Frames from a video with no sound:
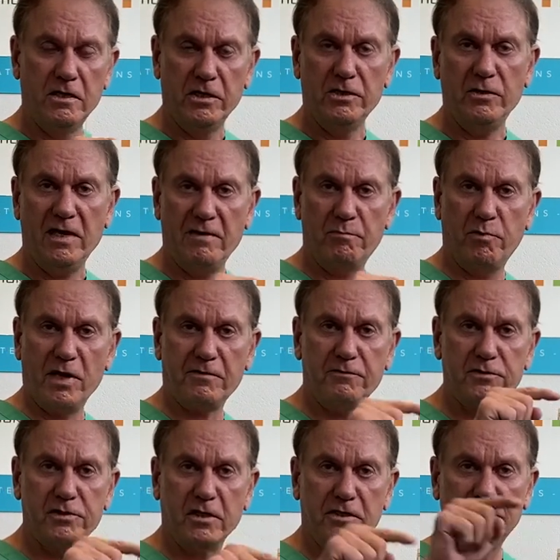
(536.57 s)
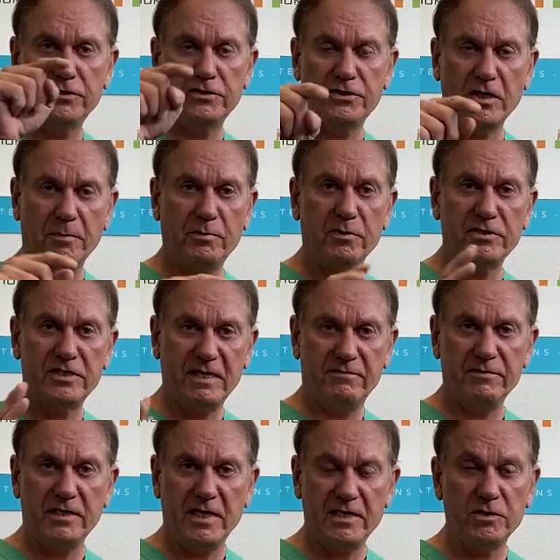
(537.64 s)
You have breakfast, lunch, and supper
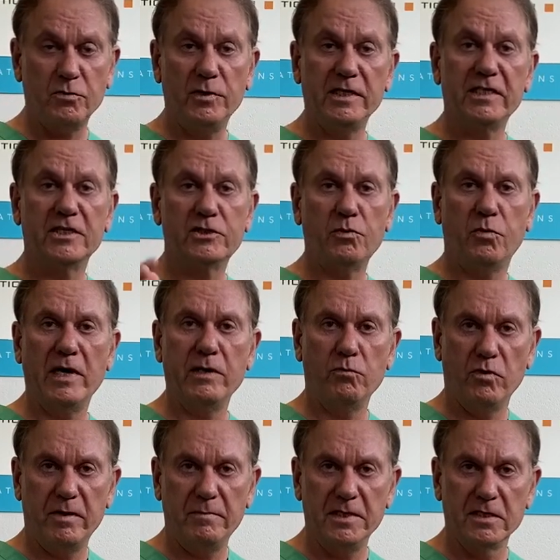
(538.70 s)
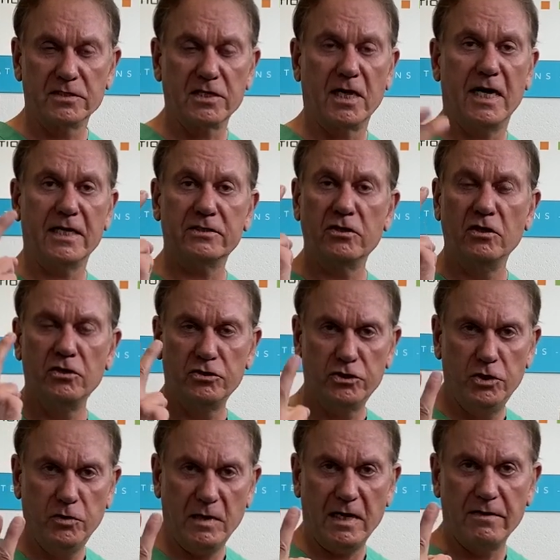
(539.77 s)
7 days a week. That's 21 meal slots.
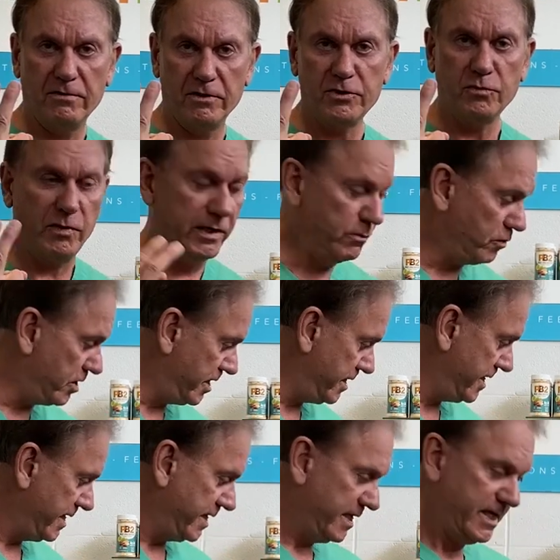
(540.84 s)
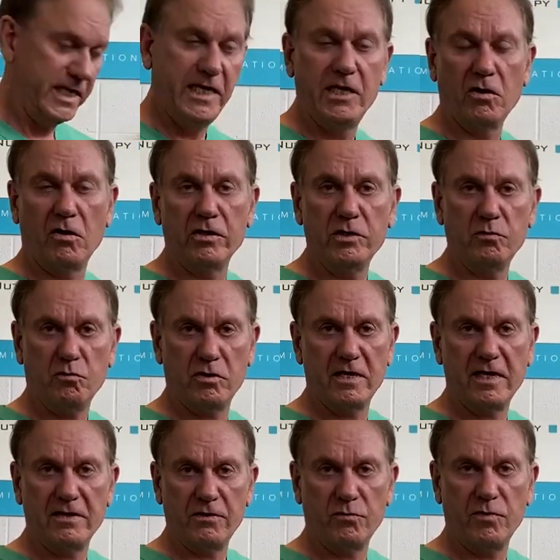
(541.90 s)
2 out of those 21, eat all you want
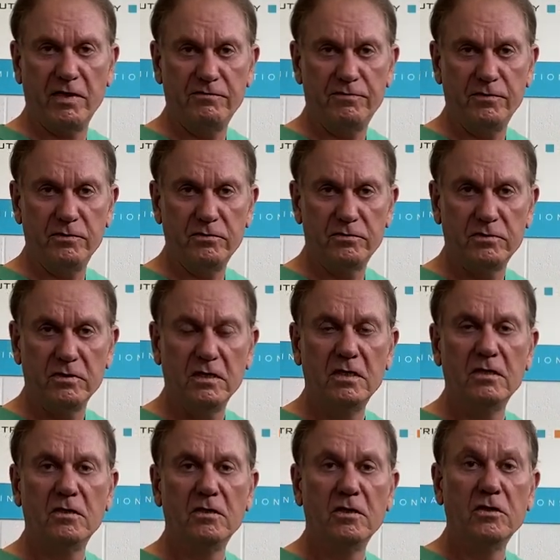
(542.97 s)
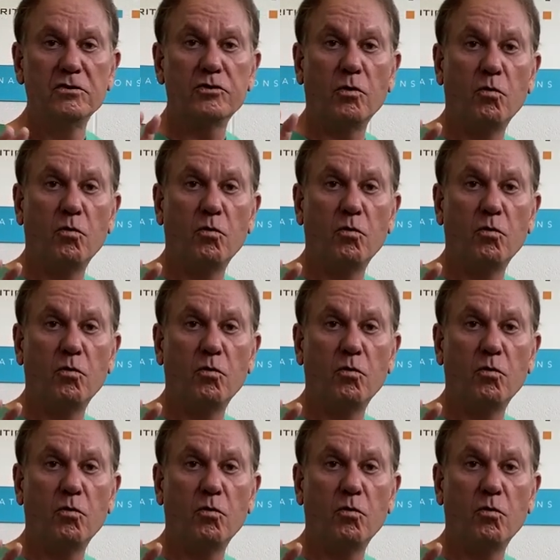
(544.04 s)
out of the red foods. So